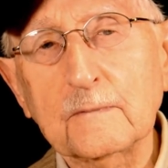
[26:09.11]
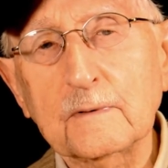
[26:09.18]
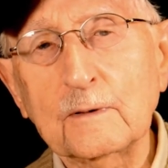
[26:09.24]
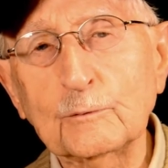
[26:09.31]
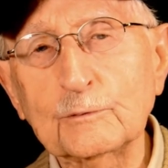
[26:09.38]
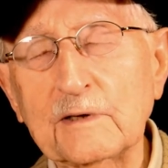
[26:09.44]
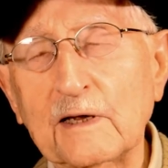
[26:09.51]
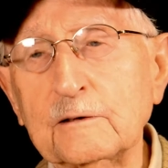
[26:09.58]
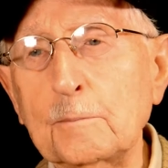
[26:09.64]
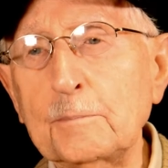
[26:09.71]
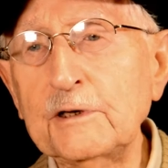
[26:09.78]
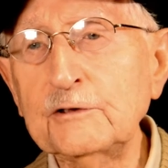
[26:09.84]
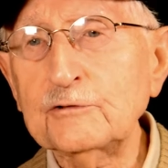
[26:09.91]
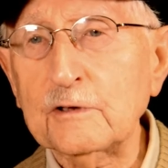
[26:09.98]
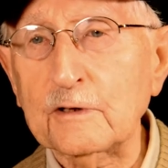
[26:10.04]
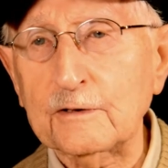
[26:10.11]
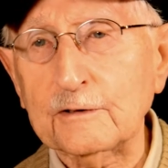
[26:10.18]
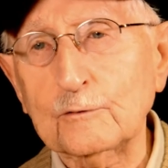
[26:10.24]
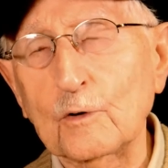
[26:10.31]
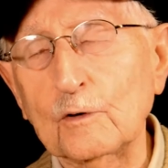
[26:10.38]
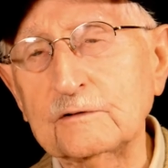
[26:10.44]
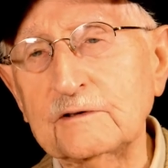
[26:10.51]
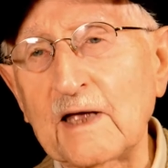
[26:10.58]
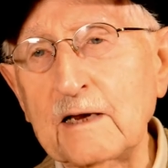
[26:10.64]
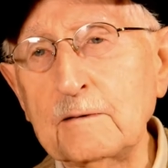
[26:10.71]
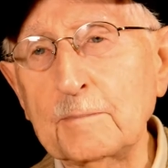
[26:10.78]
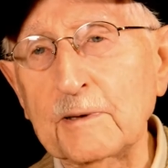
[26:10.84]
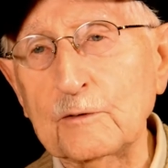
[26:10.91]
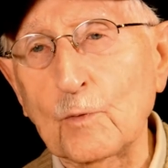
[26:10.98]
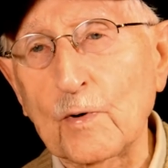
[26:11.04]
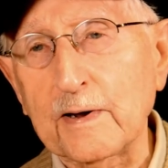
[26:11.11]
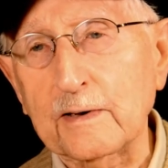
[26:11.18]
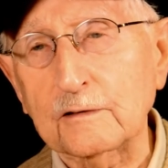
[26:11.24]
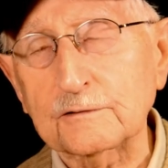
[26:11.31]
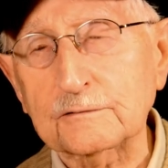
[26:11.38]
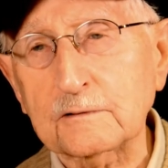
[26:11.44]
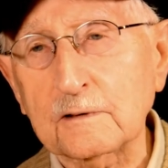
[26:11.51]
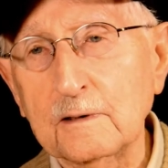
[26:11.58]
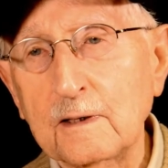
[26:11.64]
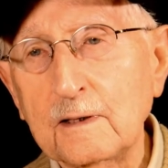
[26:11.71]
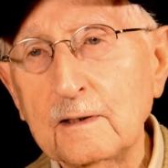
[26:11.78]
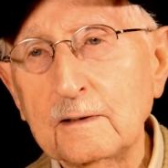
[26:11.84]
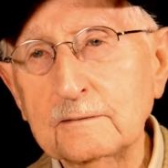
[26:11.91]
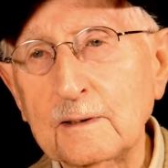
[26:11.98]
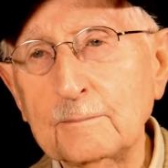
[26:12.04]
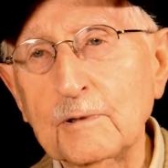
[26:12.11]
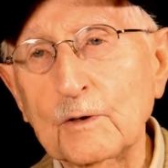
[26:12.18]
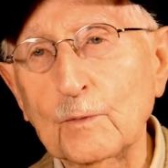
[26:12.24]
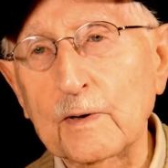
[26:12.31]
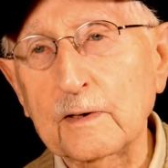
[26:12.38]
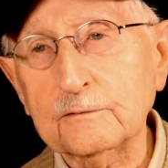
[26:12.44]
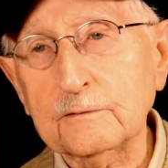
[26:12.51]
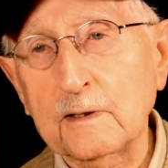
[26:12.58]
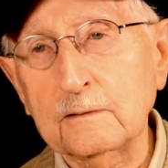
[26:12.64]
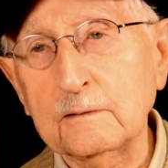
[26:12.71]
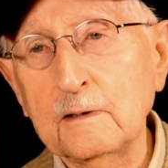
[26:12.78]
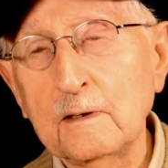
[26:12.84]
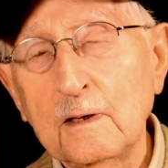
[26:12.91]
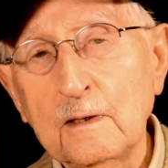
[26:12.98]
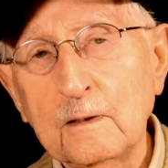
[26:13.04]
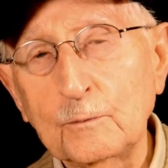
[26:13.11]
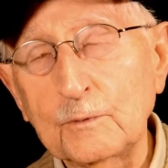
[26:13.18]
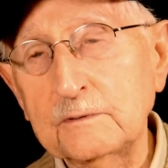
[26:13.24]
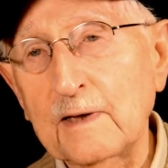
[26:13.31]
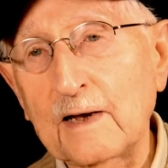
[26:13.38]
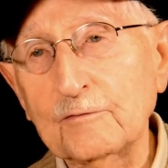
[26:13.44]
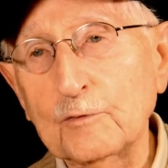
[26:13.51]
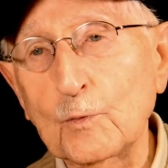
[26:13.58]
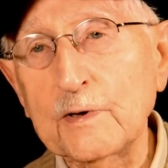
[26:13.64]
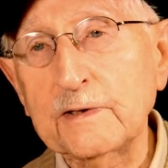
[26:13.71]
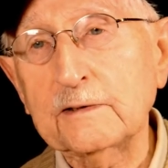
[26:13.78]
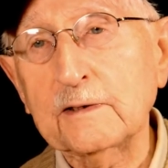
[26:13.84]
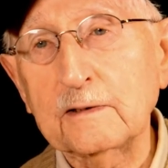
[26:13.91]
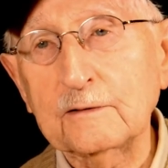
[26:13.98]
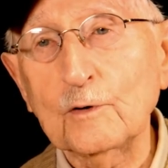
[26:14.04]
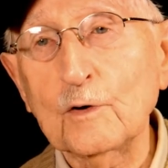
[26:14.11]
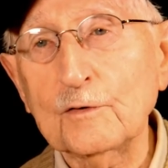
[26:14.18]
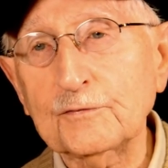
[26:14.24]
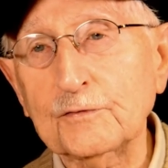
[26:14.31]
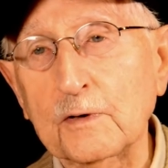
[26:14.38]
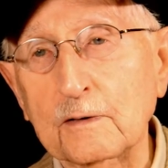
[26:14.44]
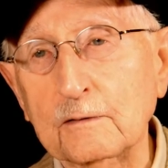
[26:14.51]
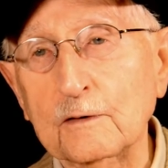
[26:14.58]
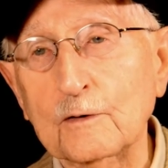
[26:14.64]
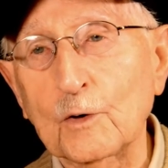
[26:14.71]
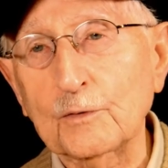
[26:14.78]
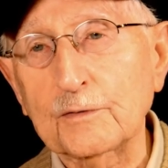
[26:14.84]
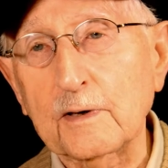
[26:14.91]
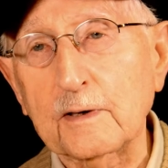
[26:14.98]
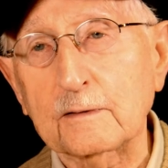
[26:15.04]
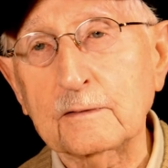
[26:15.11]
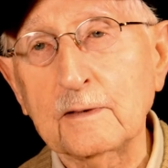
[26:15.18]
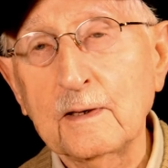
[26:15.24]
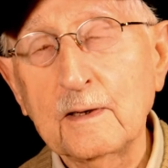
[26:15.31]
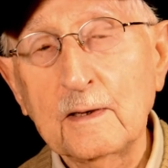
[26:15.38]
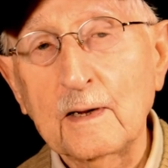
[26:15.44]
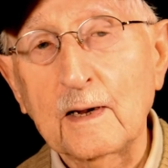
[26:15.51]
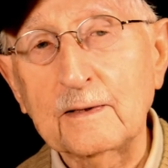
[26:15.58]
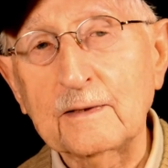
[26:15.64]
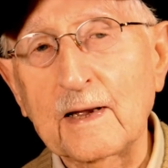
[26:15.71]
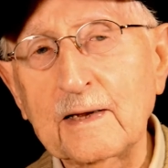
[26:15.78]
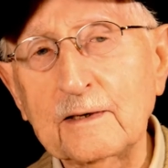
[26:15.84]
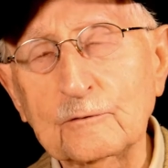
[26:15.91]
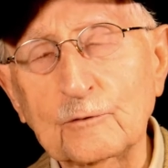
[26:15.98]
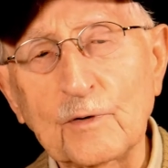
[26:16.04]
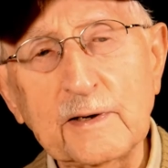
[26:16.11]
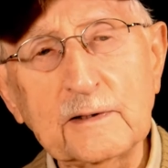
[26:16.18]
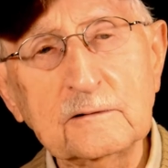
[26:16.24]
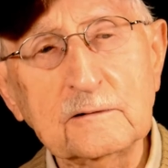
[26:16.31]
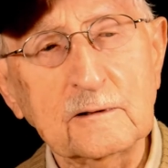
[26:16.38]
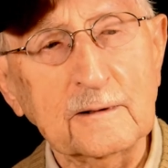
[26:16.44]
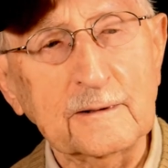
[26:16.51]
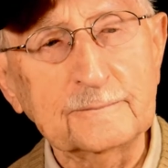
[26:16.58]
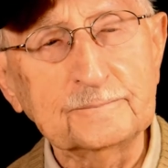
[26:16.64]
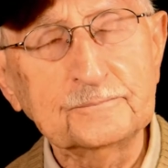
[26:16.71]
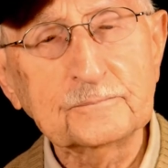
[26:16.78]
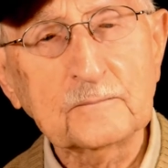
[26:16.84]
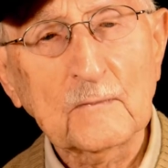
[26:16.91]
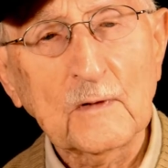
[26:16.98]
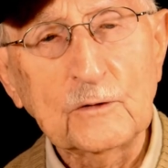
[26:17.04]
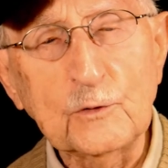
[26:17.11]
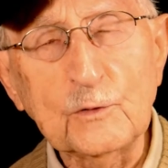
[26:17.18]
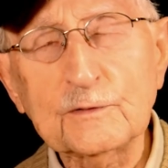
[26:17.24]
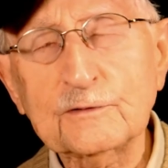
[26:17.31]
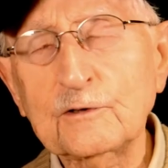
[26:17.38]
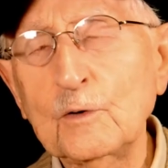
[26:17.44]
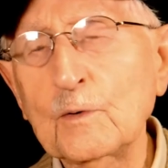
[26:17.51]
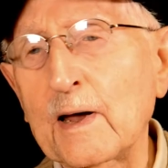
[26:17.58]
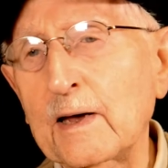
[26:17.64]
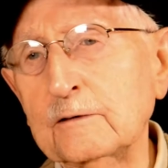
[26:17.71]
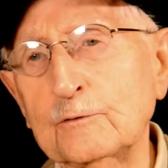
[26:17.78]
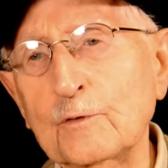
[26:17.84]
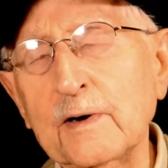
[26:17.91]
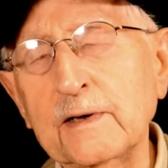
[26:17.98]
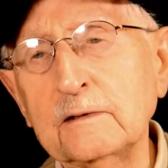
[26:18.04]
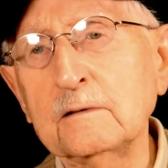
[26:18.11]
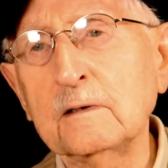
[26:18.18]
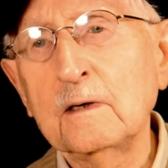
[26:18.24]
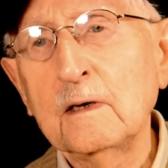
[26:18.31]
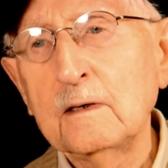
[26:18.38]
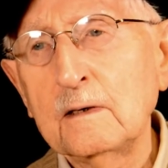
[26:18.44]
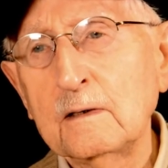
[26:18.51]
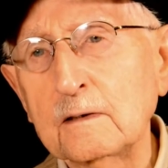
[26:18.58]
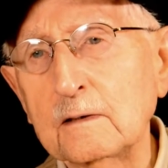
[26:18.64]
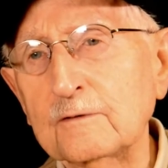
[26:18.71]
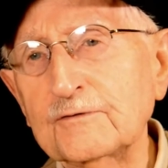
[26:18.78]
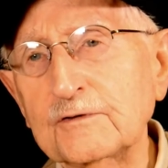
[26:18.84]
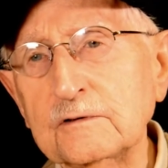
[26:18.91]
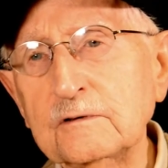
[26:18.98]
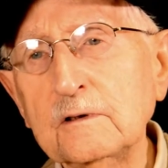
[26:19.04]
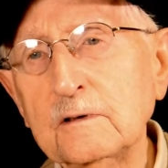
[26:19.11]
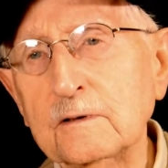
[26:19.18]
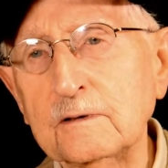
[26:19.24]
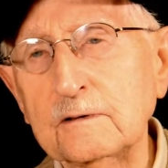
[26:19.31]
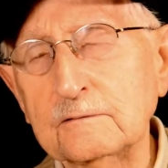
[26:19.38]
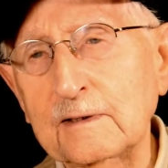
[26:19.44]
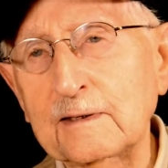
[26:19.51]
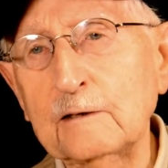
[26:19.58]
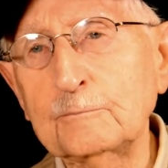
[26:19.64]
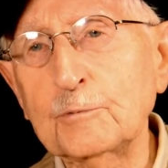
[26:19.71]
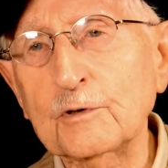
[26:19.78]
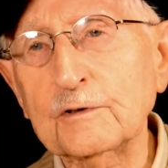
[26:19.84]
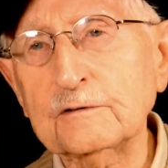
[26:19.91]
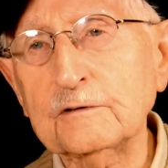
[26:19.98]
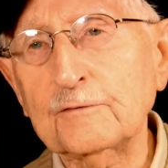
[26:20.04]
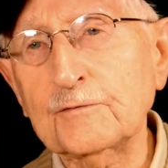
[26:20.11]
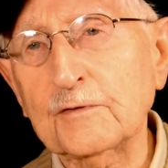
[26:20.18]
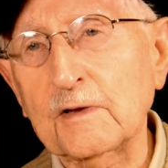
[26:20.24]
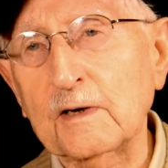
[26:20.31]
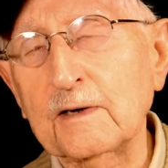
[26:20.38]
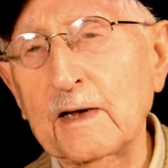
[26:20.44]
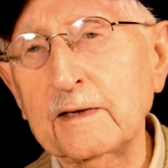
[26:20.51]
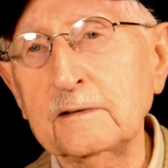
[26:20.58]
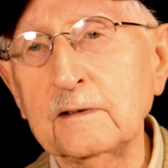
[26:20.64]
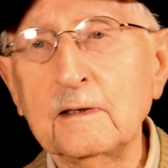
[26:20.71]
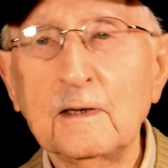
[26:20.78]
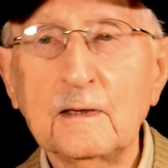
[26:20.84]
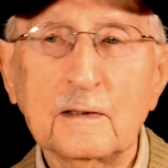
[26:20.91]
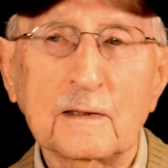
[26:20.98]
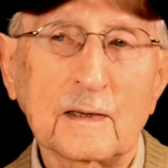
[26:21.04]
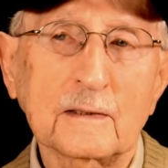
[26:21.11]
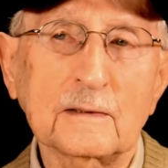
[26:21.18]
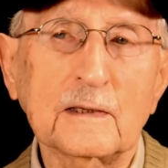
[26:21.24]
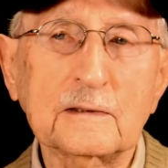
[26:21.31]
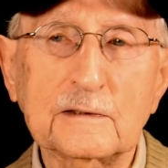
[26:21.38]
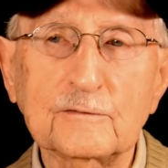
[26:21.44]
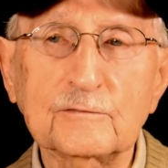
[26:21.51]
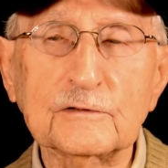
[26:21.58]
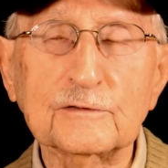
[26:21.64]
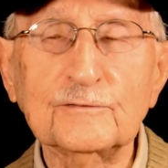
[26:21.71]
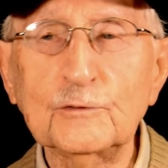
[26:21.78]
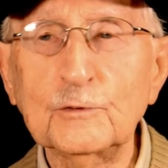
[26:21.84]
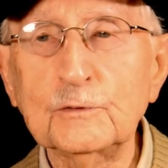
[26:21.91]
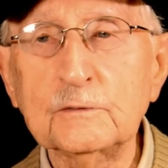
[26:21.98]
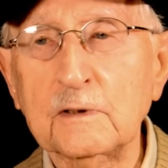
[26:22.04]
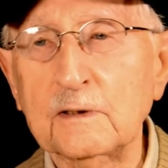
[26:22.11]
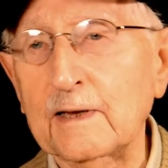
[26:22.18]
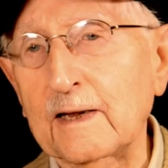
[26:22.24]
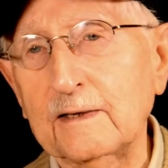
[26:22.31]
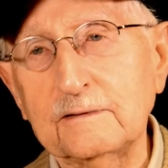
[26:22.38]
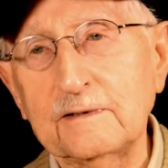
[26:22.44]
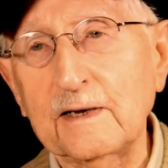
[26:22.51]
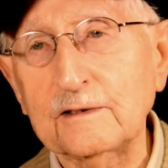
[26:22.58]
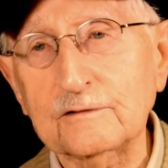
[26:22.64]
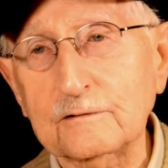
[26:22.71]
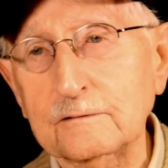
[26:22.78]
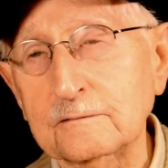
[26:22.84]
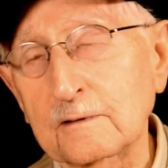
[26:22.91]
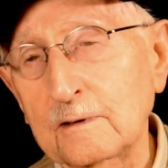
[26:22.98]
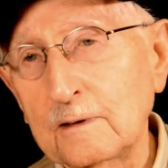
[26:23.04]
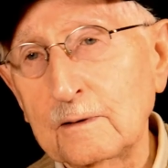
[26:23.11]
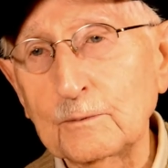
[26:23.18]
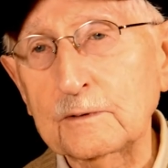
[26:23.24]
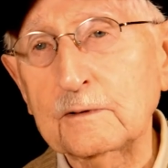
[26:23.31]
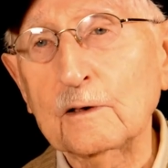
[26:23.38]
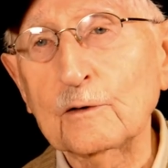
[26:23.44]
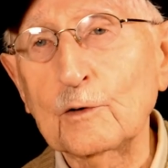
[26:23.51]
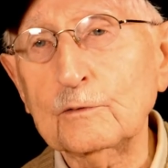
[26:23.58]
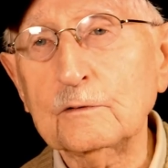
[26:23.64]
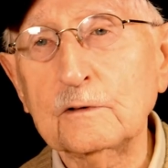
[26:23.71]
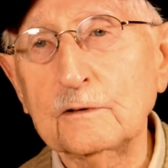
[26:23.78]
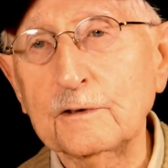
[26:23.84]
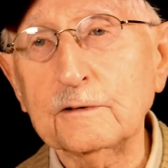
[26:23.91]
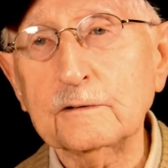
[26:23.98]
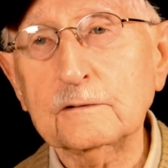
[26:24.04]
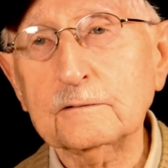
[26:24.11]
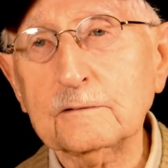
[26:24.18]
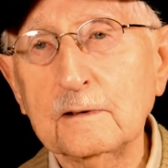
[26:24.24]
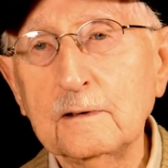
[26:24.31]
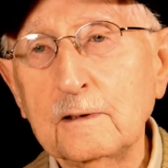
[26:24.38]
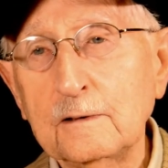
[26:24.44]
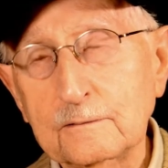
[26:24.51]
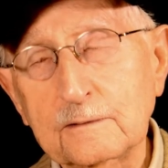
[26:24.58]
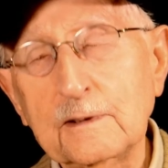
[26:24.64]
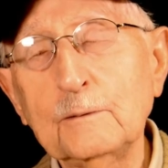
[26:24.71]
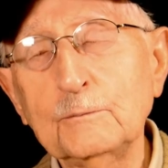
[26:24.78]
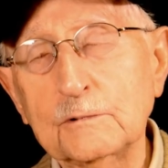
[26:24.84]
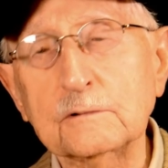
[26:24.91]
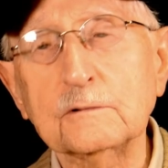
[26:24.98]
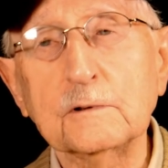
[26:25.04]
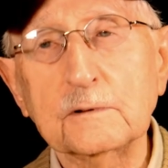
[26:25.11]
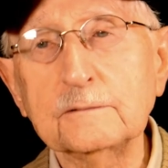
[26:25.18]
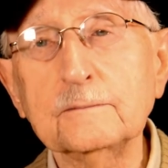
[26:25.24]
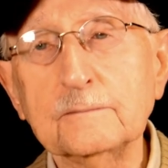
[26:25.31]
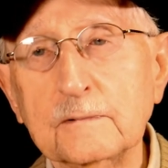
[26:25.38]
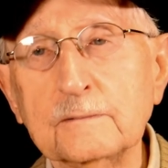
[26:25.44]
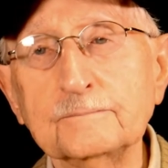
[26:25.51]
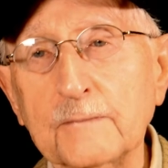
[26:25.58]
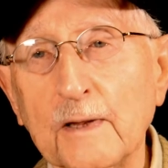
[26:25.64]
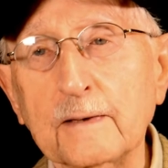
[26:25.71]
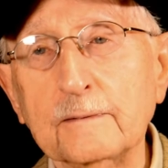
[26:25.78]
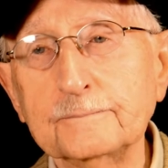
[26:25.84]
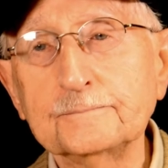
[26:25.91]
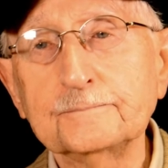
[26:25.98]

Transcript: it was like a beach area called Tenby Wales, and we'd have the weekend off there and go there. And they had great, USO had great facilities, and they'd put us up for the night, and they'd give us food, and they had dances with the local girls. Okay. So that was good. Yeah. Yeah.